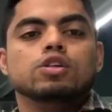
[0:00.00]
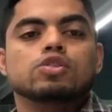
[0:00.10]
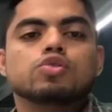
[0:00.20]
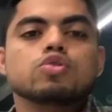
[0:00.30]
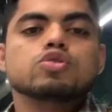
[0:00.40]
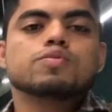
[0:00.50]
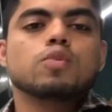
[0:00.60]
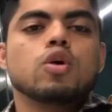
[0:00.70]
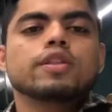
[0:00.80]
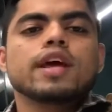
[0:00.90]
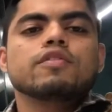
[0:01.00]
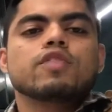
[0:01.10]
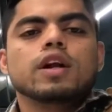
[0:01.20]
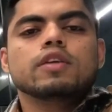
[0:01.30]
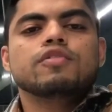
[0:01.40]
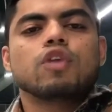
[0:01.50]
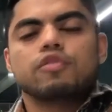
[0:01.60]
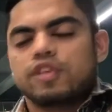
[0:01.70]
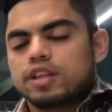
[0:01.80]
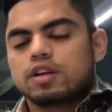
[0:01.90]
Choose more than one for
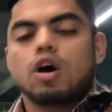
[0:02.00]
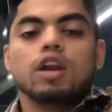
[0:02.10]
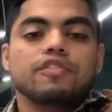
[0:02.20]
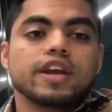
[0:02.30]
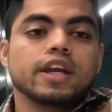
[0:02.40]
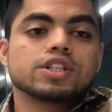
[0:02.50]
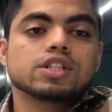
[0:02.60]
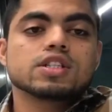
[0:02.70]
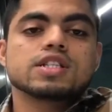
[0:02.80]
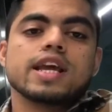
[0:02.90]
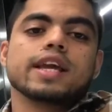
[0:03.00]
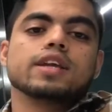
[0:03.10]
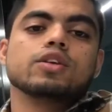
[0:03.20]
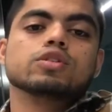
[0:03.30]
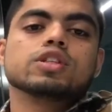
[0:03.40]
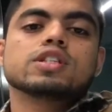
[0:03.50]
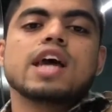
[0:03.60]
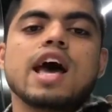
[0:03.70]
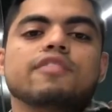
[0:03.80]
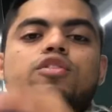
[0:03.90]
further qualifications, like you just
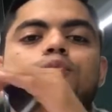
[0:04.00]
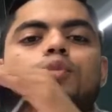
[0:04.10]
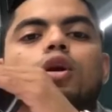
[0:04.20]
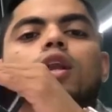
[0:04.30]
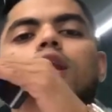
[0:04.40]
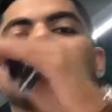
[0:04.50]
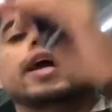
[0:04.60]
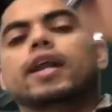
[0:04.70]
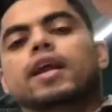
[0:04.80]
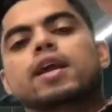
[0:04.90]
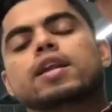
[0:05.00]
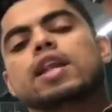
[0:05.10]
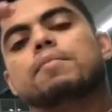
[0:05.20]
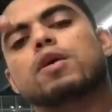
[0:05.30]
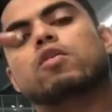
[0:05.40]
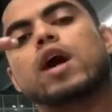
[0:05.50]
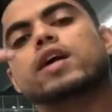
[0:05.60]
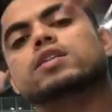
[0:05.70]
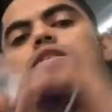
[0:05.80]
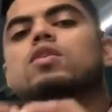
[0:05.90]
have to pull it number wise.